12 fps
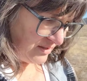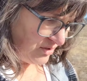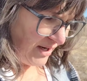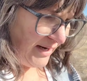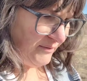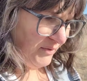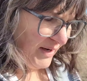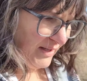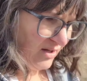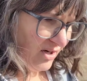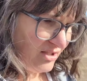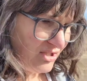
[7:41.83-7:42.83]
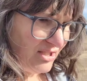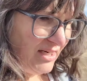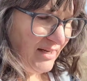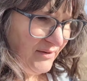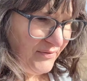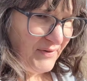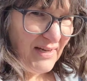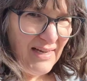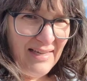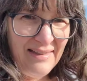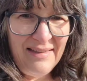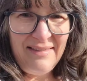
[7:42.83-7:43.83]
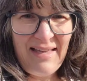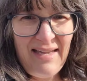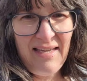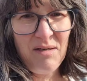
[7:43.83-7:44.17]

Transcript: driveway large enough that they